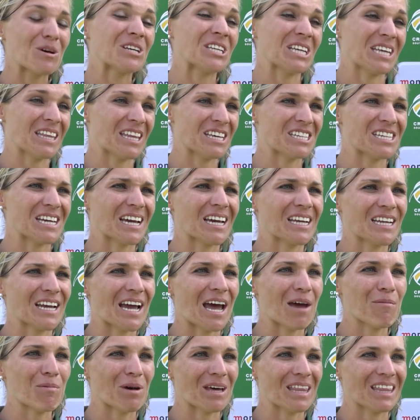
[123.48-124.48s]
missed in the second
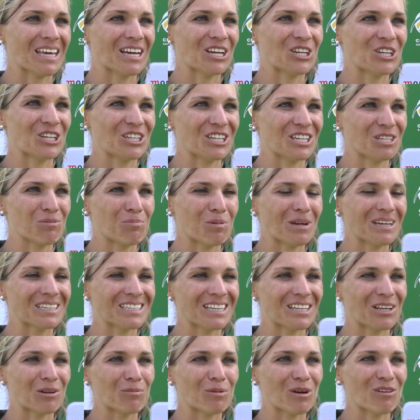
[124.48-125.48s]
game. I think she just
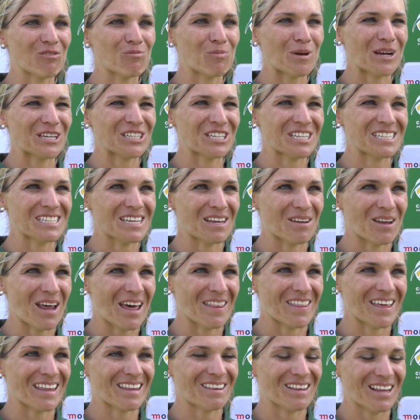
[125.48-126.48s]
brings a little bit of presence and
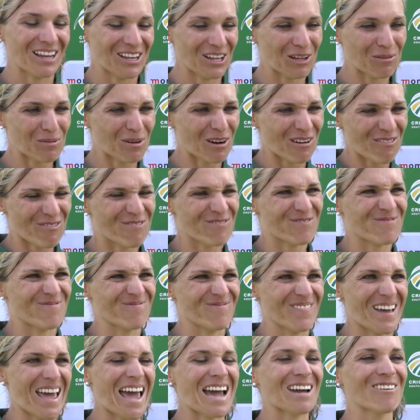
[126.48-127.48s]
had that little bit of
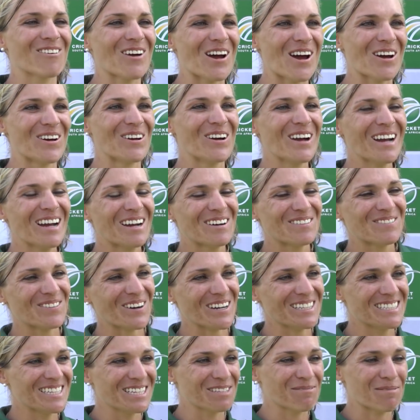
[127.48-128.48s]
aggro
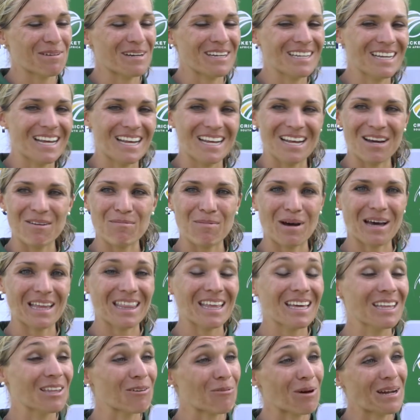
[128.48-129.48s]
fighting for it, and I
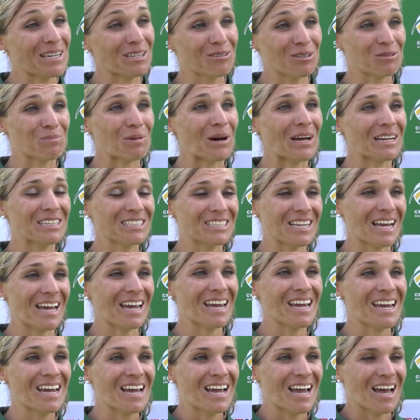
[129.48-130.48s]
think the way she was batting
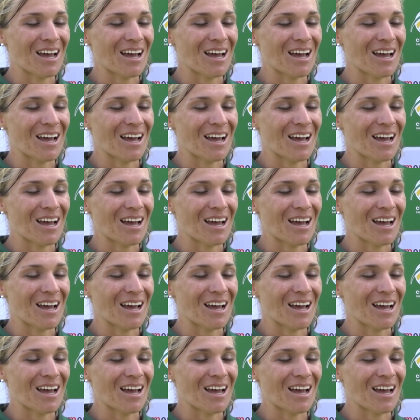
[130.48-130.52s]
today,